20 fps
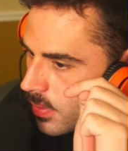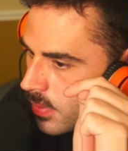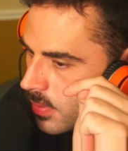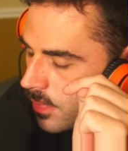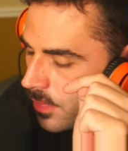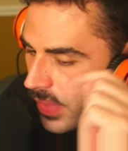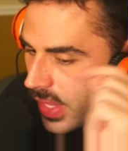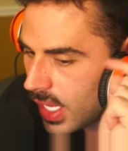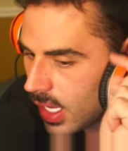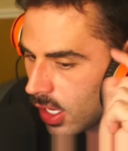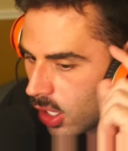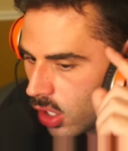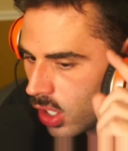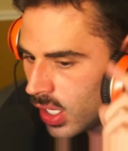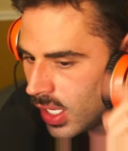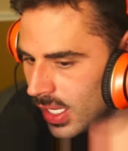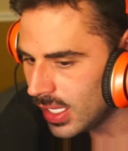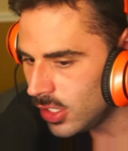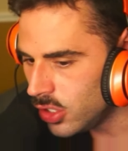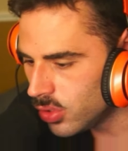They uh,
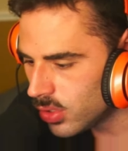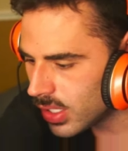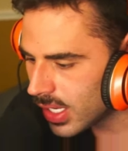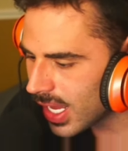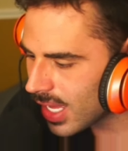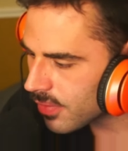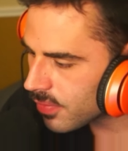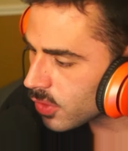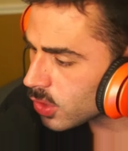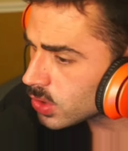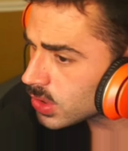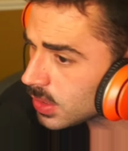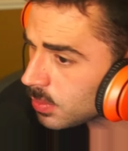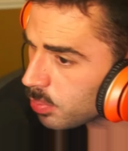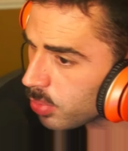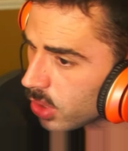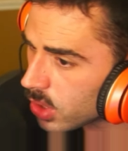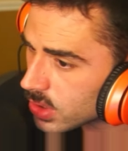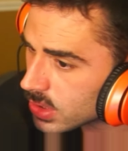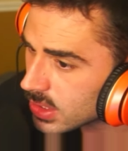you could have those
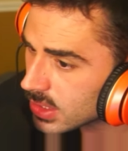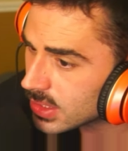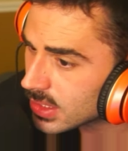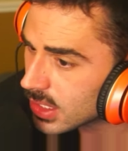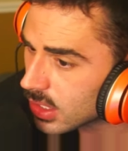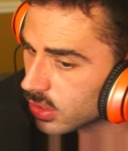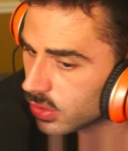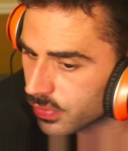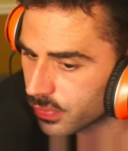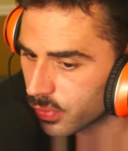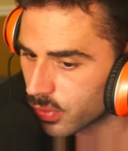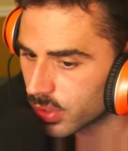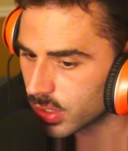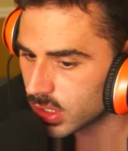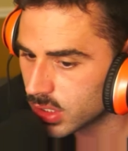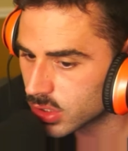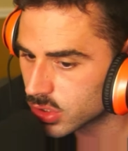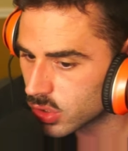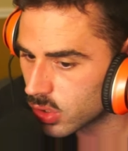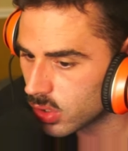impulses till you're 40
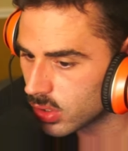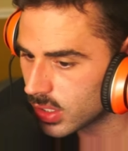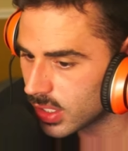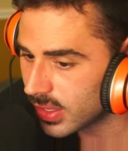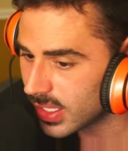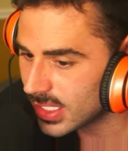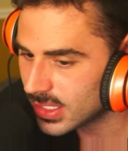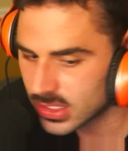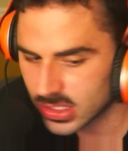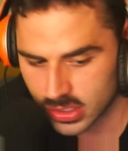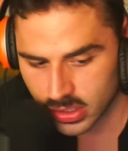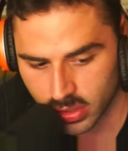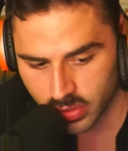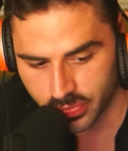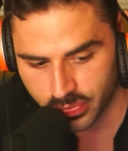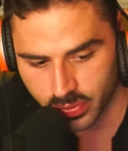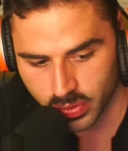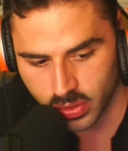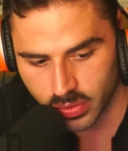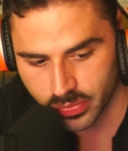years old and they still
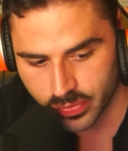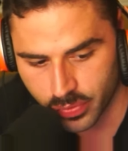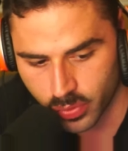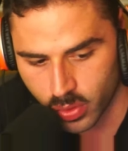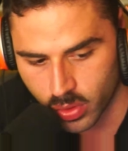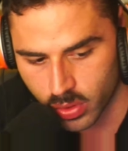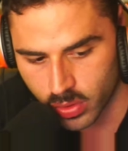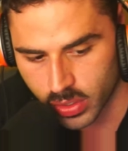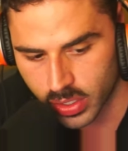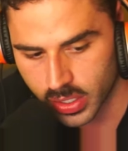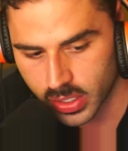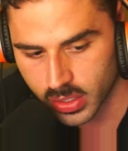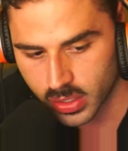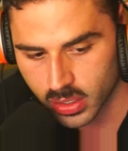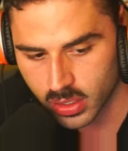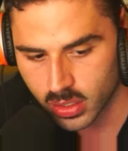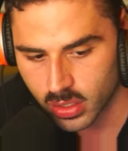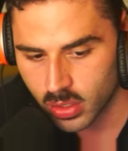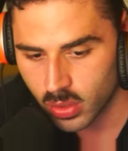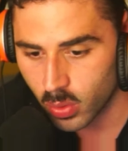feel foreign.
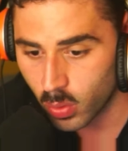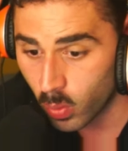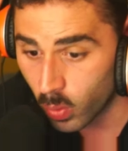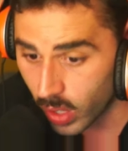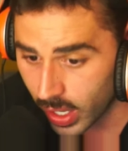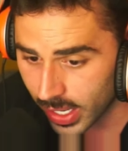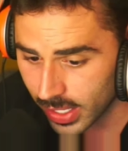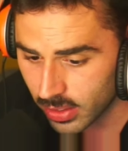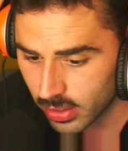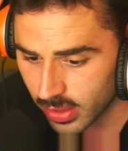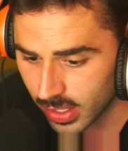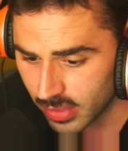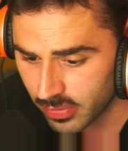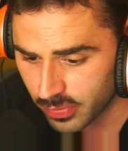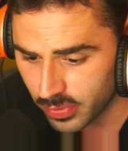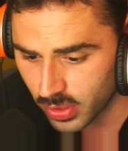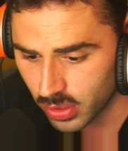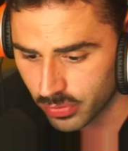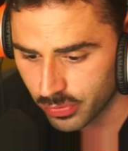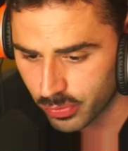Why do they
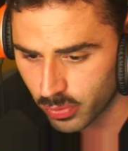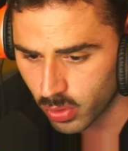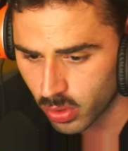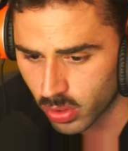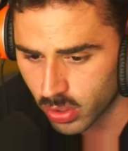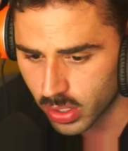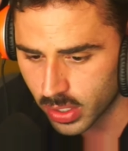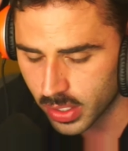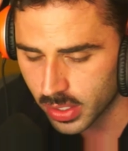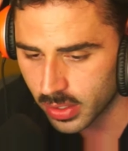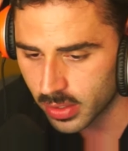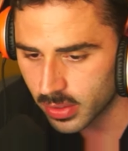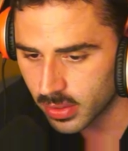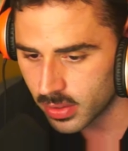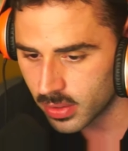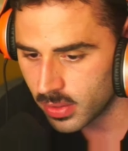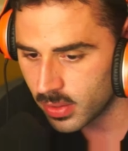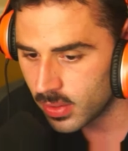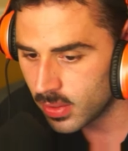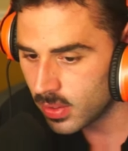feel foreign?
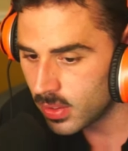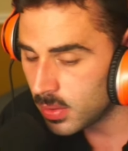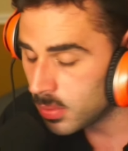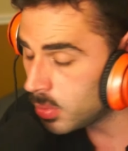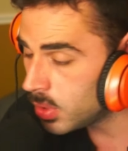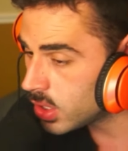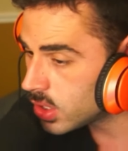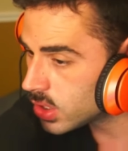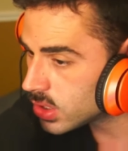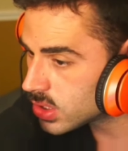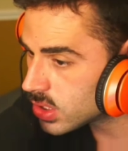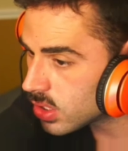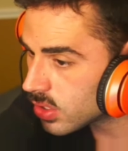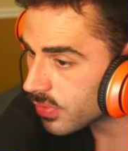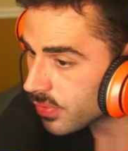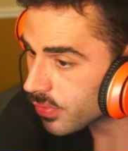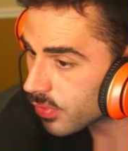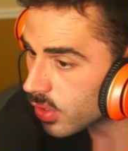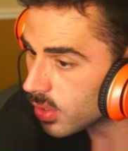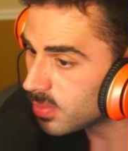Because they're
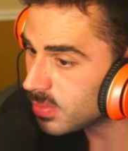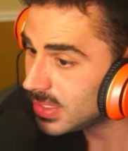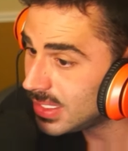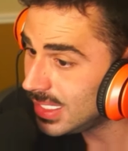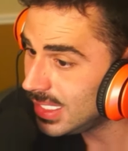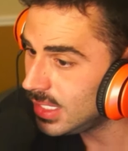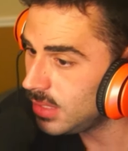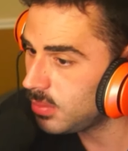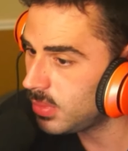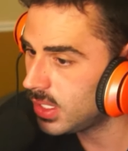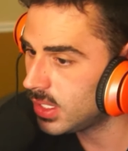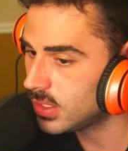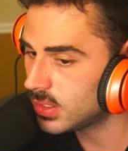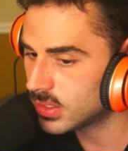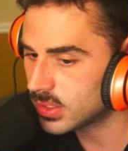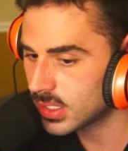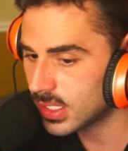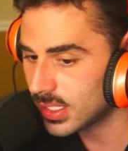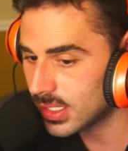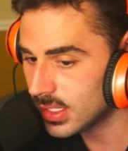from
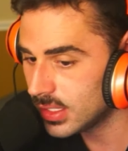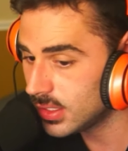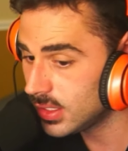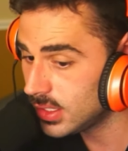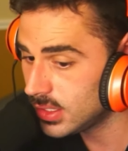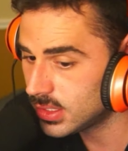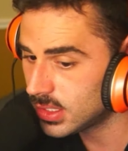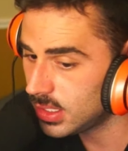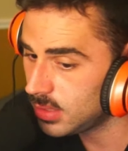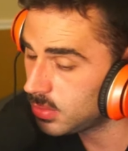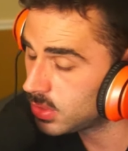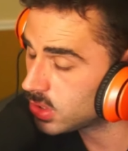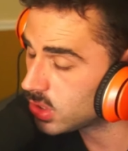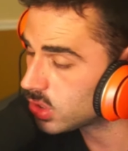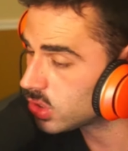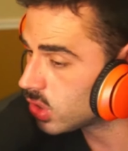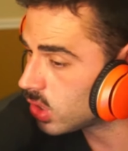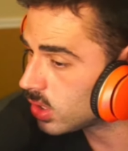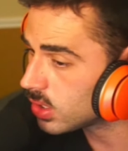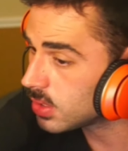demons and these demons are
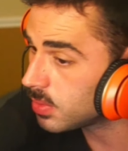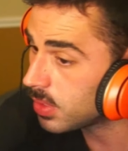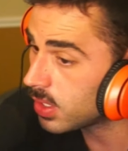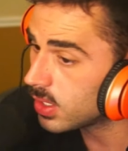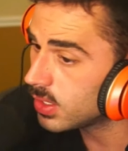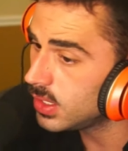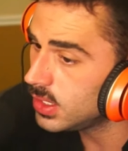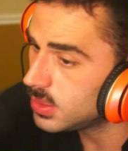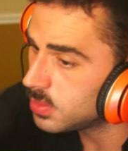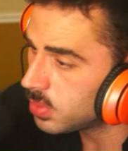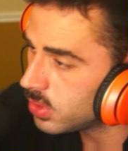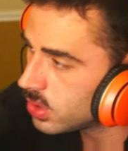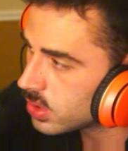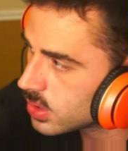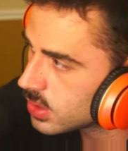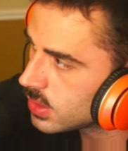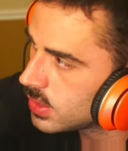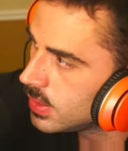talked about in these books.